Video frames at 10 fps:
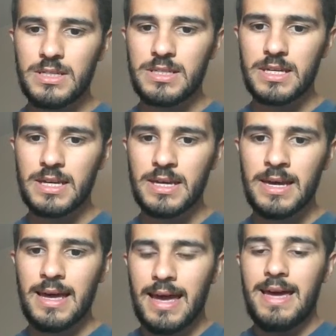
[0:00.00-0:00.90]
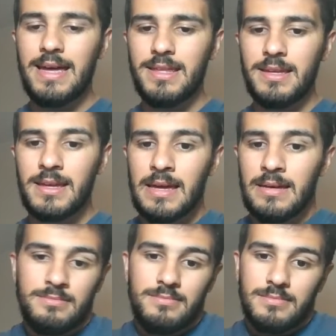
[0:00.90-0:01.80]
this thing, and
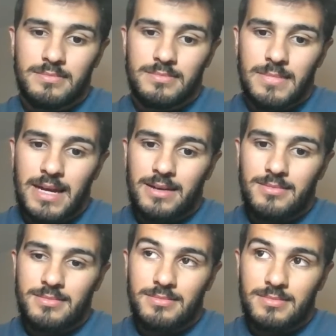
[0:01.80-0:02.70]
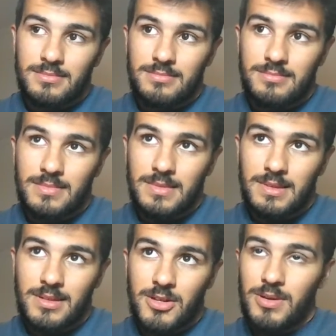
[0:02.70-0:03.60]
like
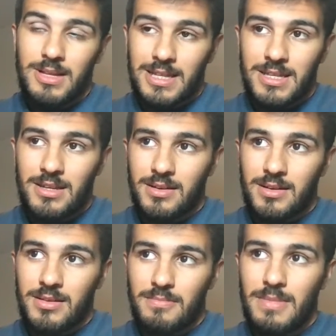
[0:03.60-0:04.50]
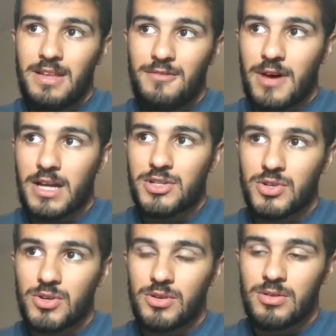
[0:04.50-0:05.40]
currently the
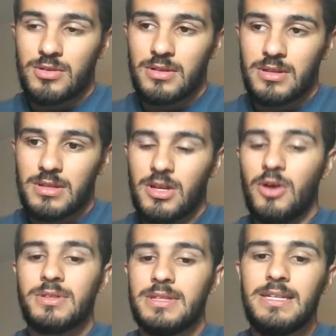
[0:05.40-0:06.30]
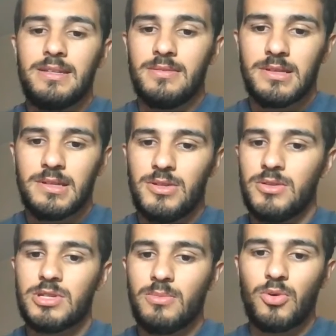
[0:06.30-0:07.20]
manufacturer don't need
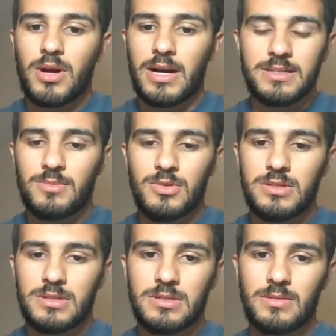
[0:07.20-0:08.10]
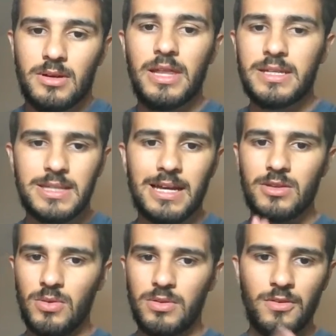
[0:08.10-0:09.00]
usually more customers unless
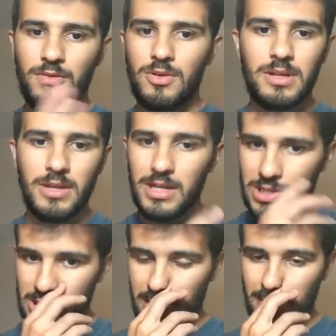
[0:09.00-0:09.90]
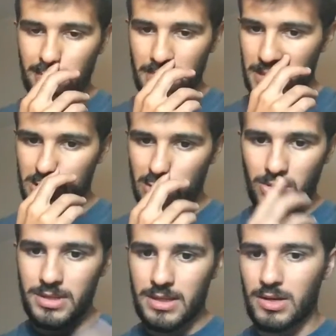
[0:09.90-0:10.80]
like the very not digitally mature
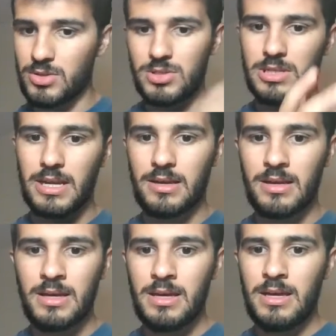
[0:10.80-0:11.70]
one that are just like